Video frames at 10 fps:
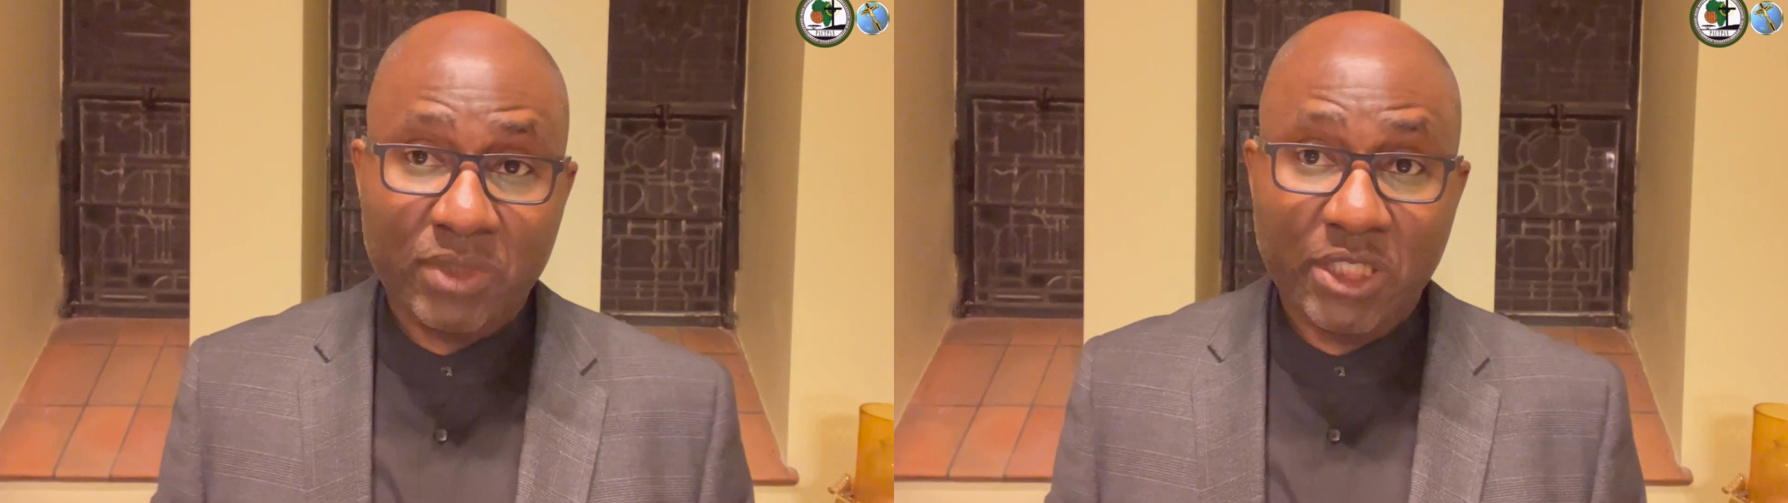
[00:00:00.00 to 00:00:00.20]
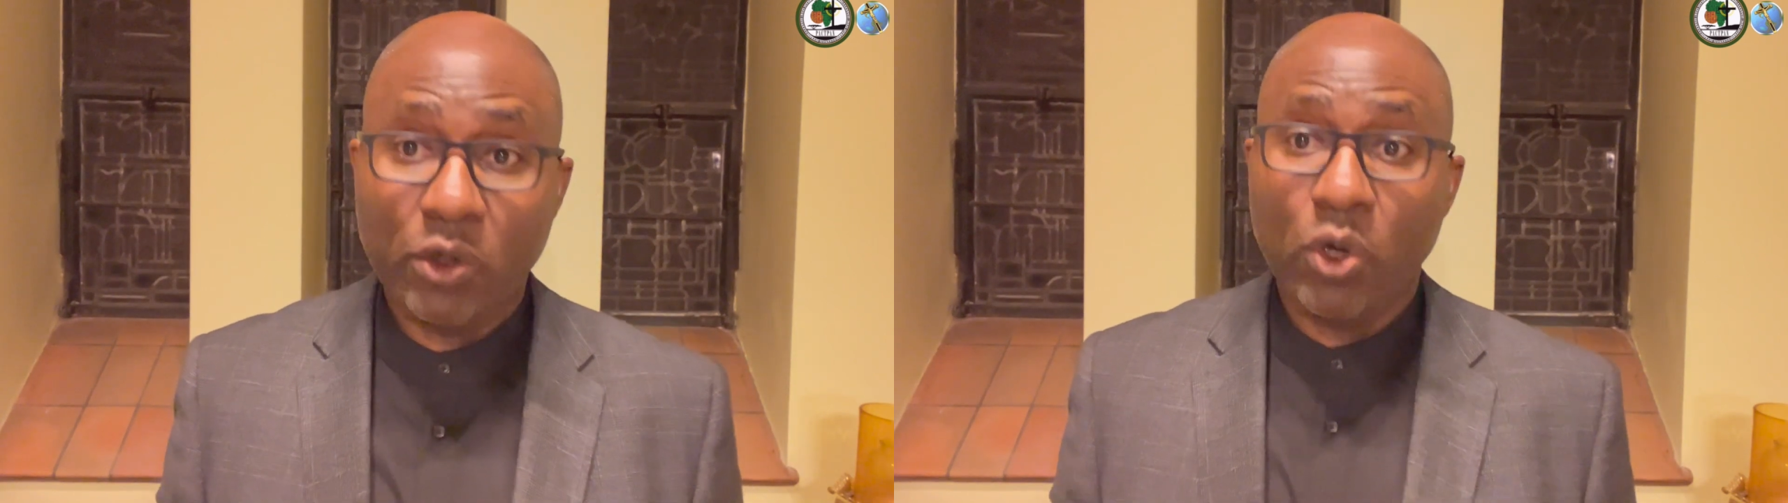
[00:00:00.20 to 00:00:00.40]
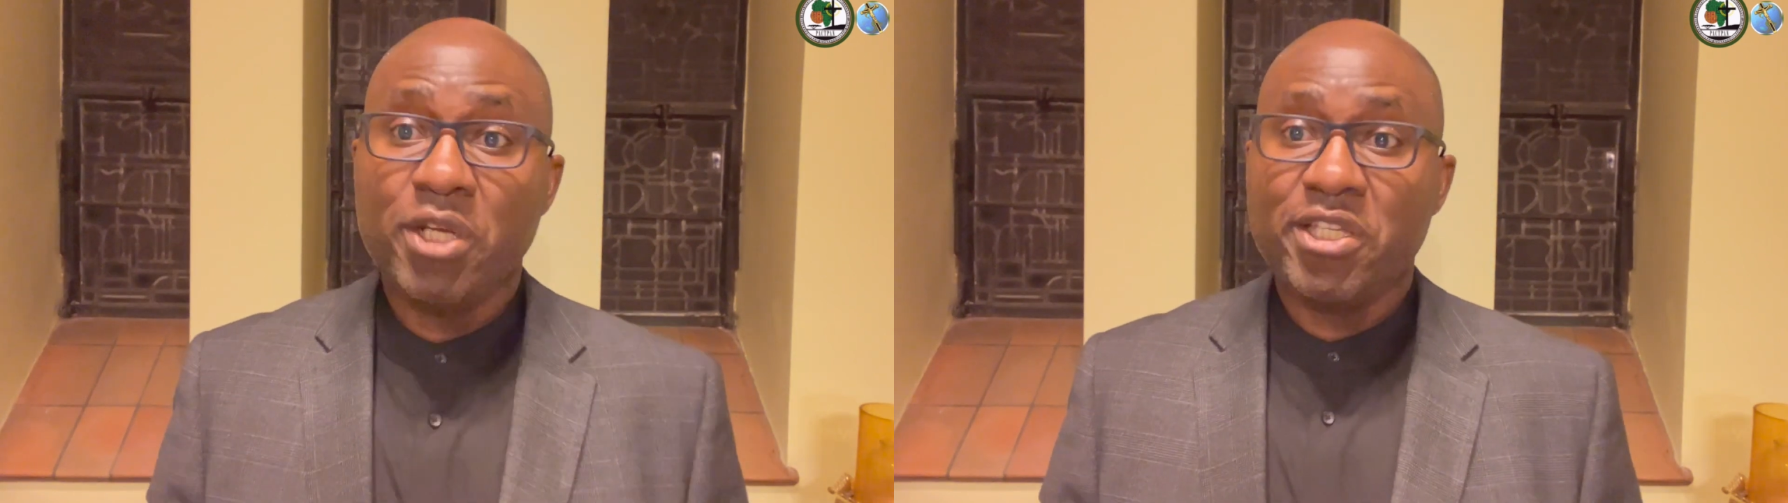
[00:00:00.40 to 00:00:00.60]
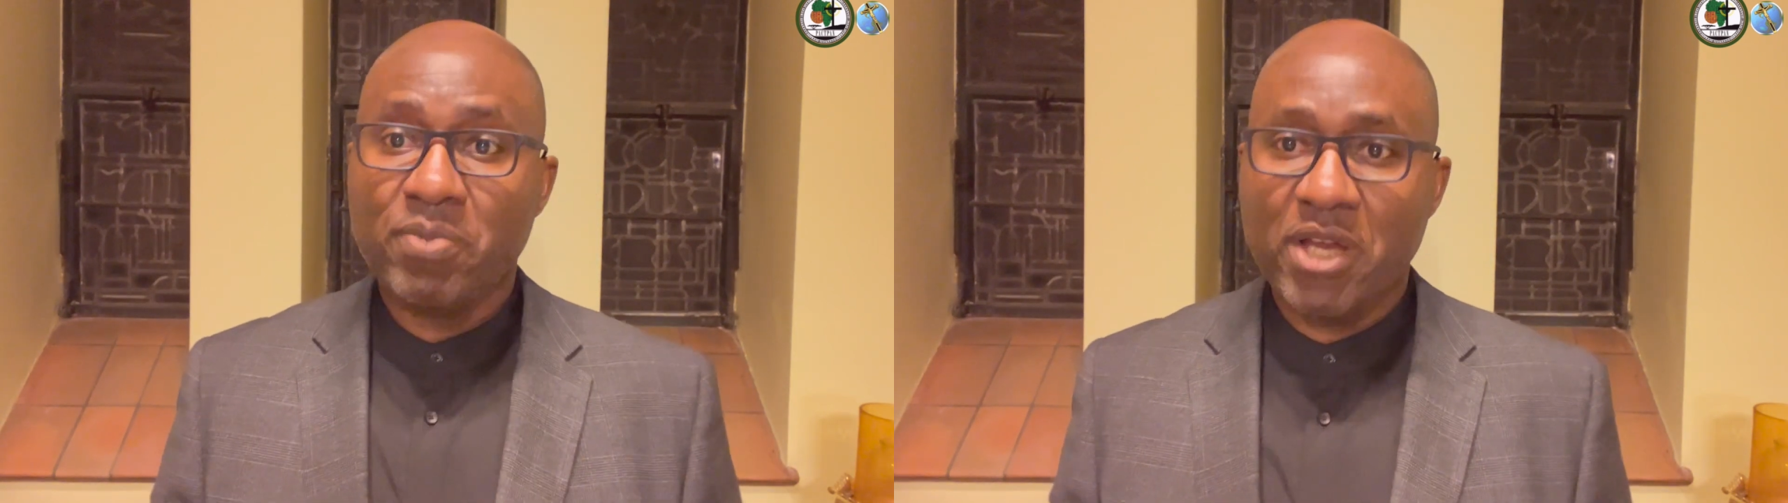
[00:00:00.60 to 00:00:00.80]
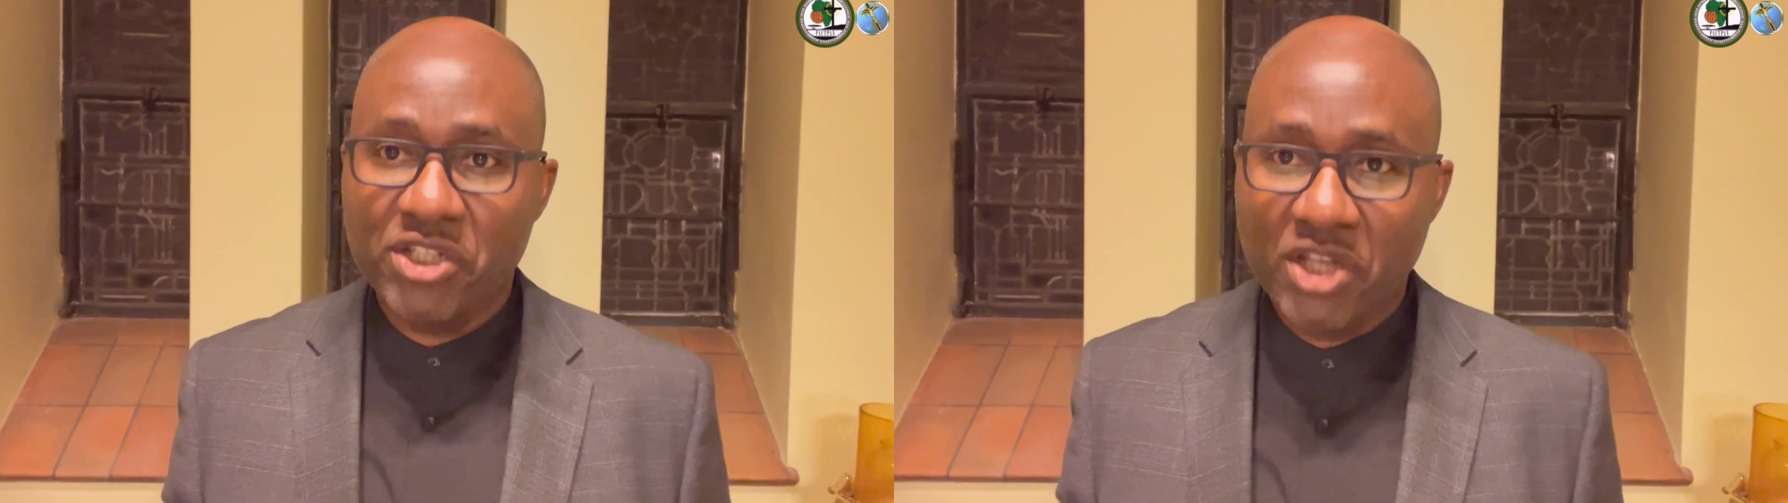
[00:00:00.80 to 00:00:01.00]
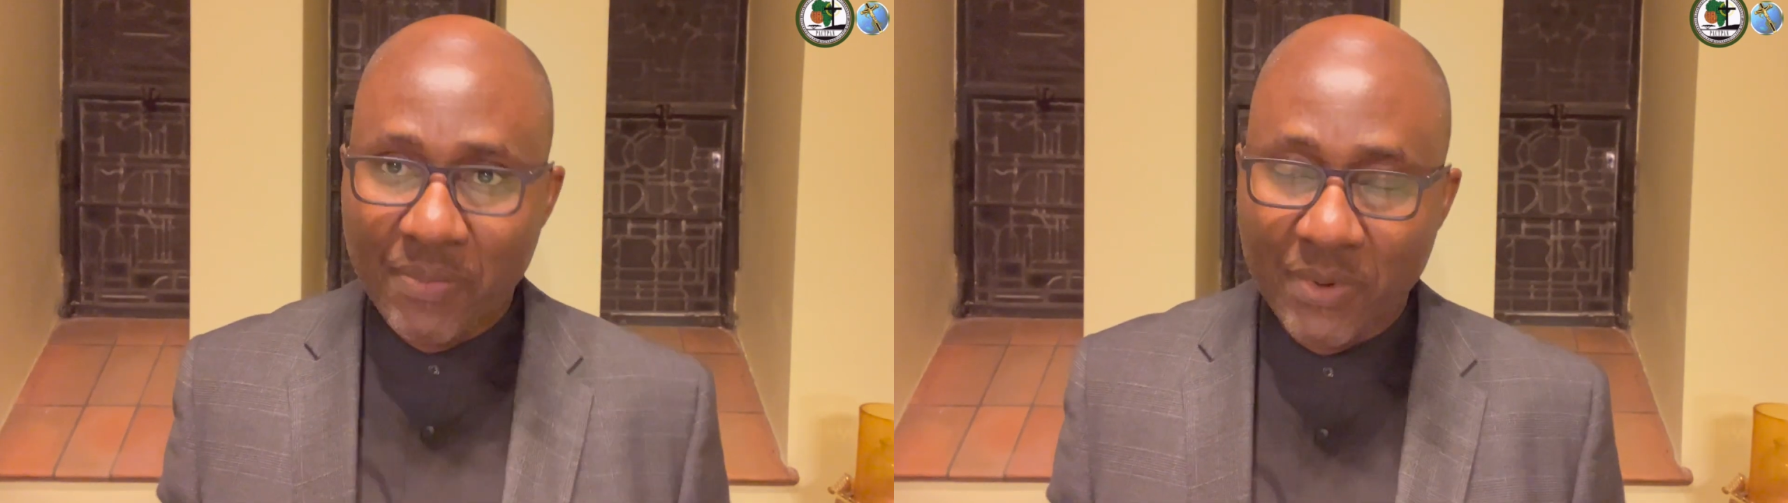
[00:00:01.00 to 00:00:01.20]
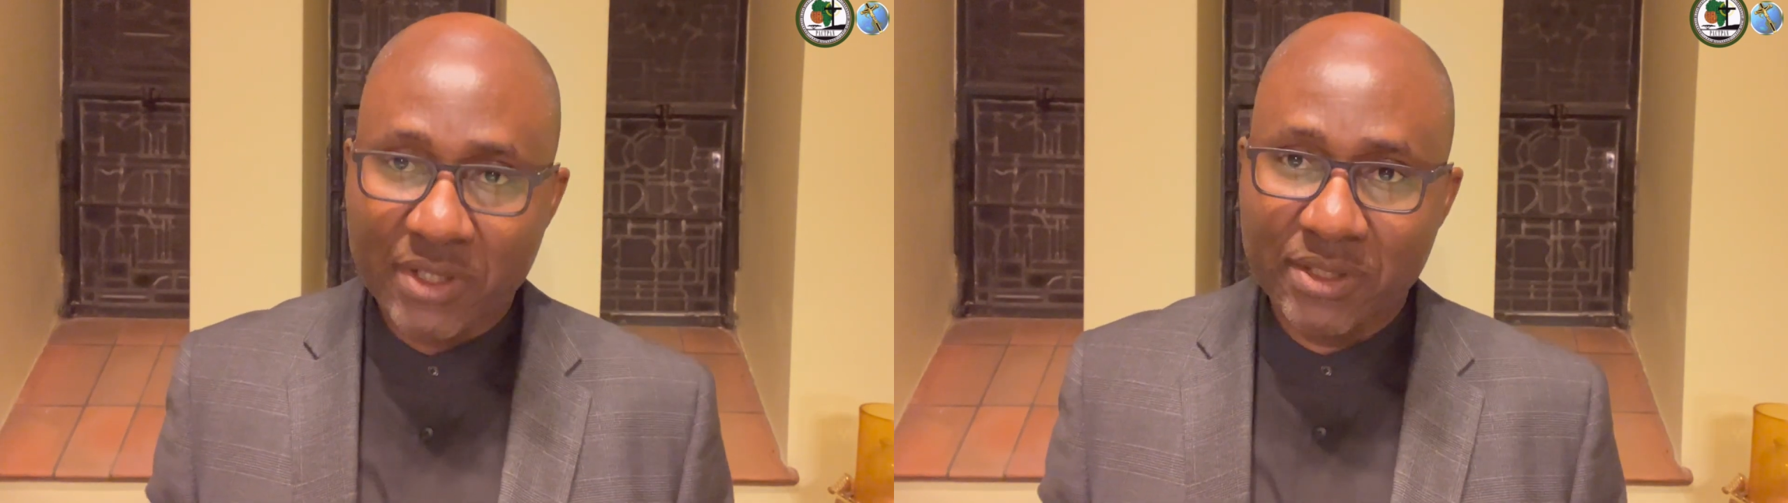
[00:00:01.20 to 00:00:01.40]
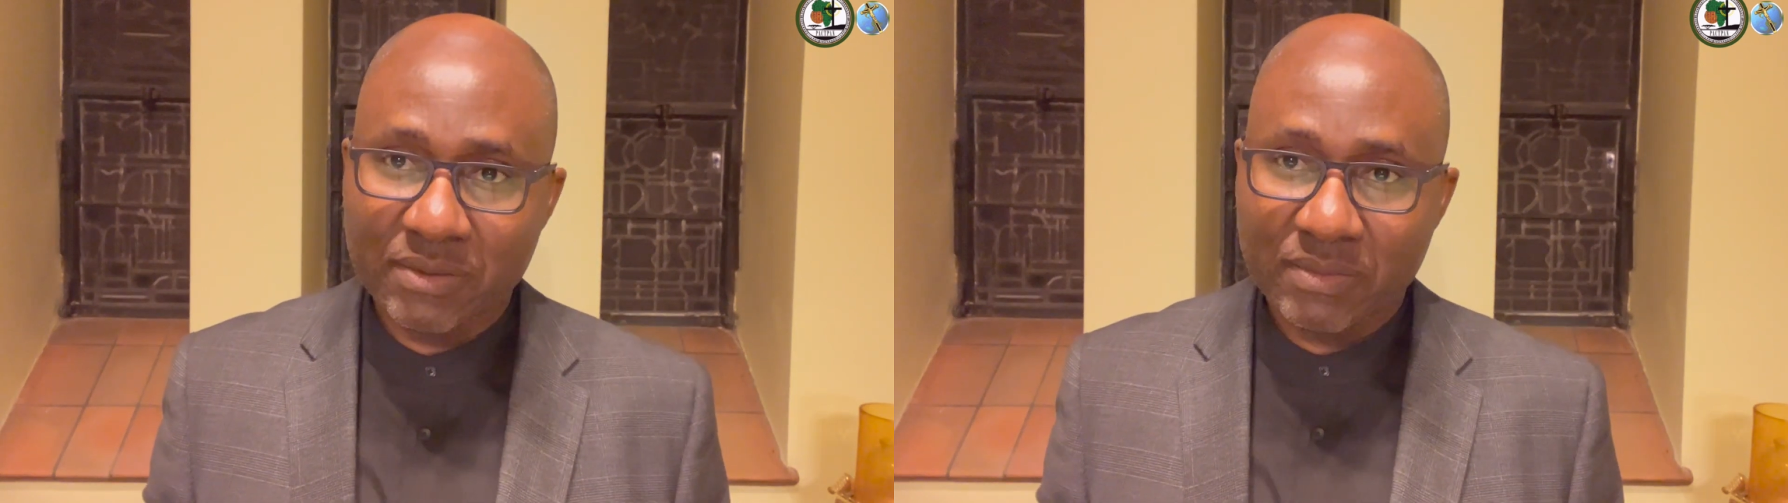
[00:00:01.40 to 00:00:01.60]
The Lord is my
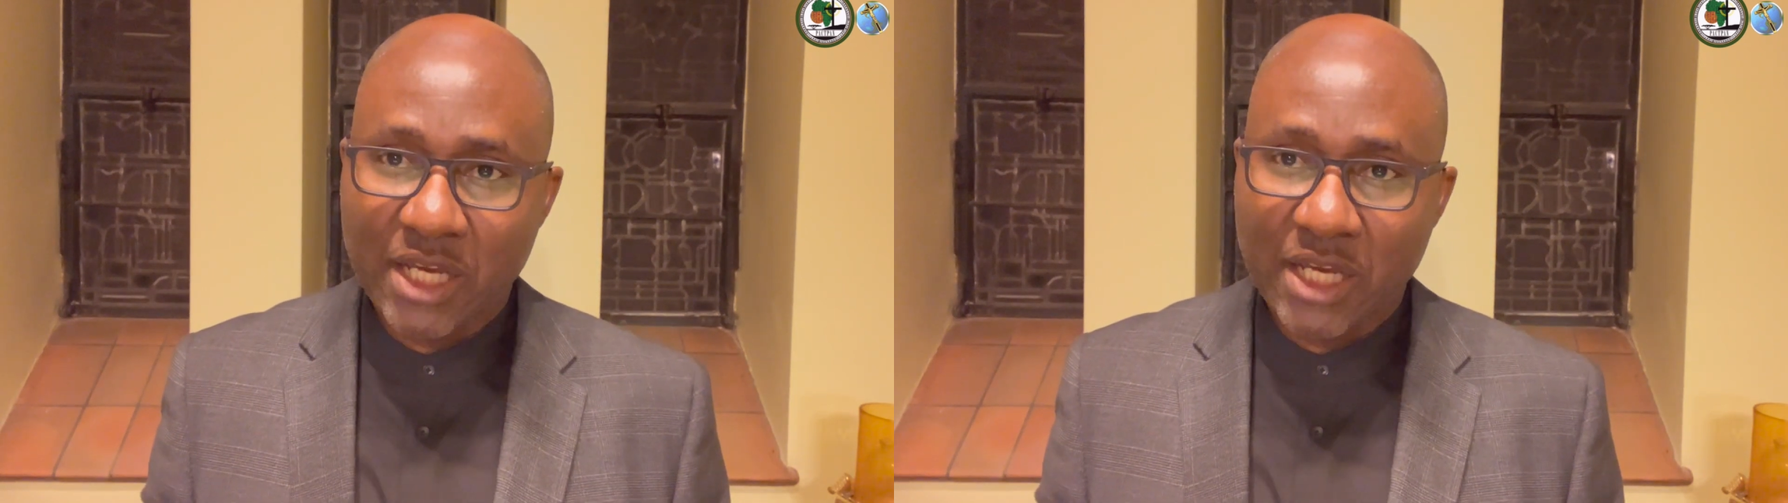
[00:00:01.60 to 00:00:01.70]
shepherd,